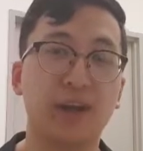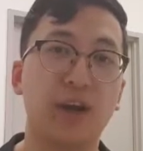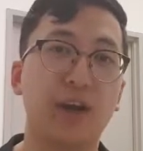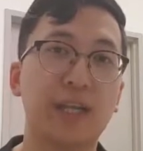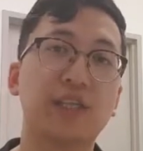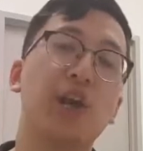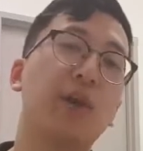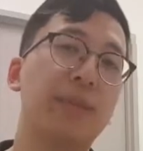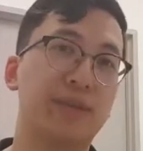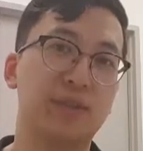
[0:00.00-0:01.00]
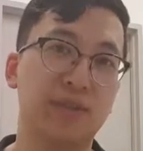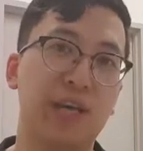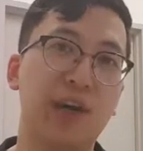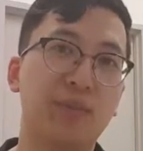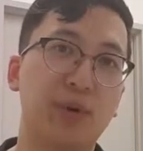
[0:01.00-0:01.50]
All right, so I hope that was a bit of
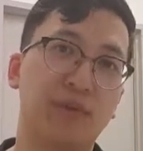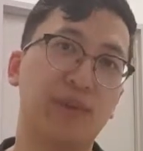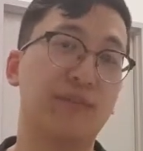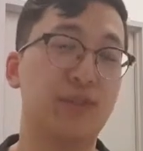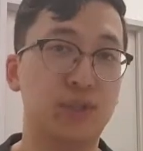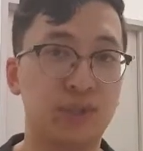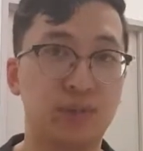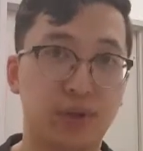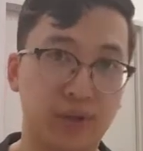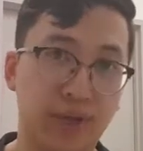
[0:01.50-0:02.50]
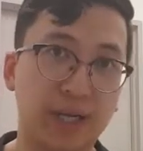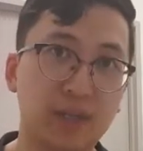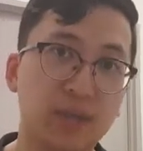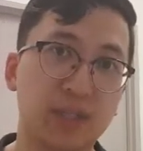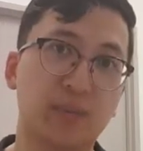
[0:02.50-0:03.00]
help. Hopefully if you do roll your
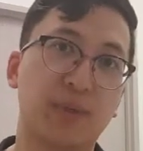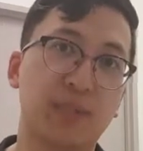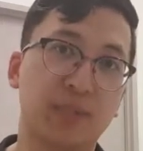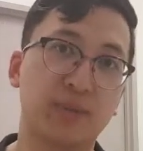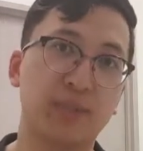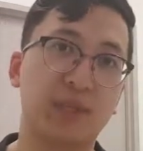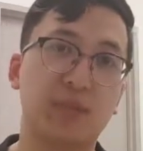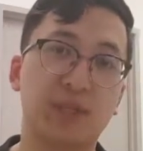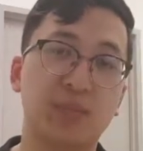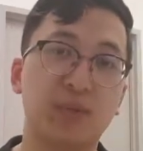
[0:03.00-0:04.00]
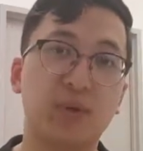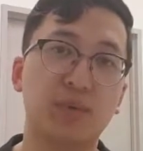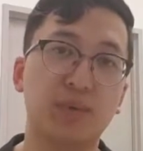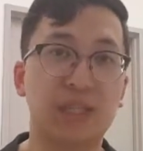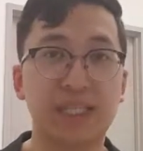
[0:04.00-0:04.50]
ankle, especially with some of the
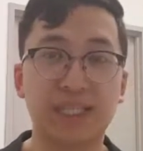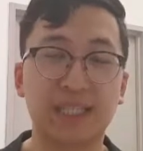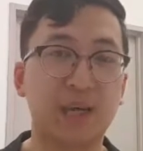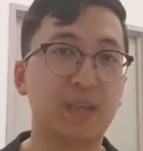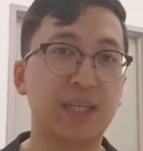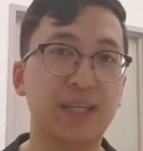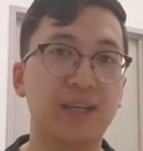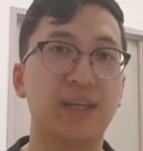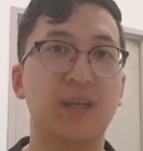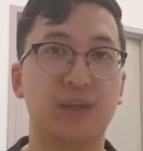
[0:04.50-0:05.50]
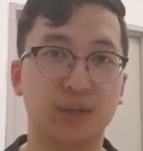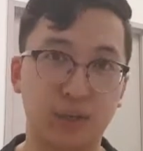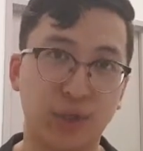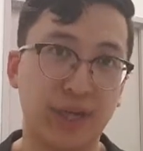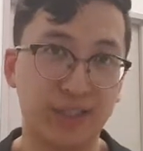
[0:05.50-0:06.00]
sport season coming in, you'll
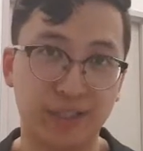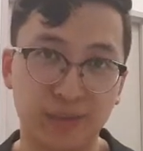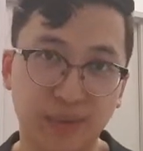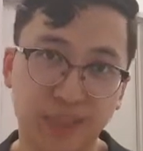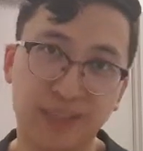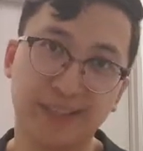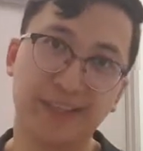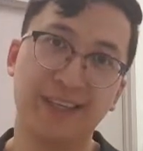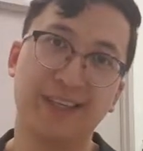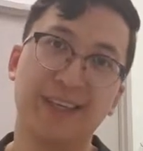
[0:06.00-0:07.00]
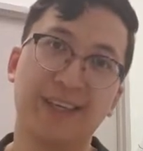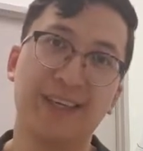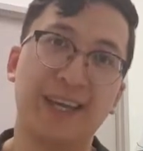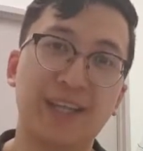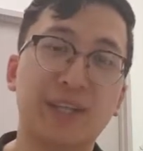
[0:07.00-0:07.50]
know how to deal with it.
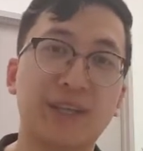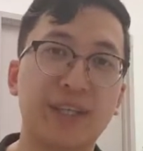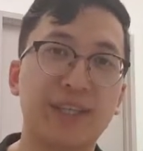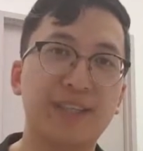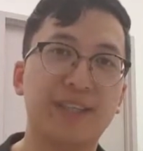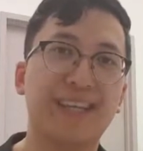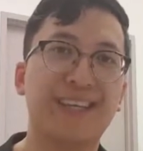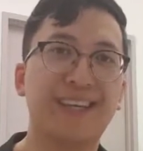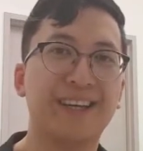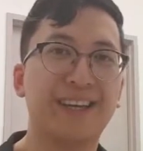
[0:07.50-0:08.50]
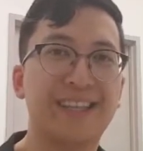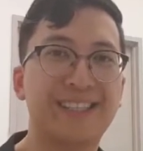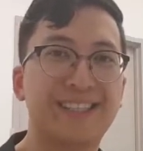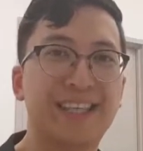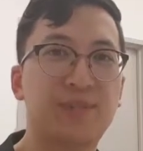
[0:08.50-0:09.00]
Until then, take care guys,
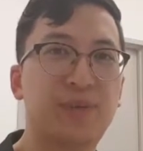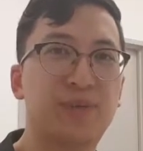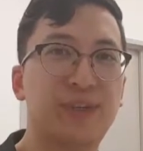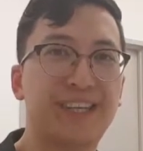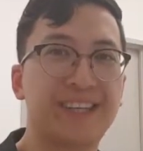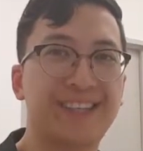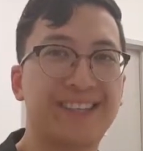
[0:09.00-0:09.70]
keep on walking.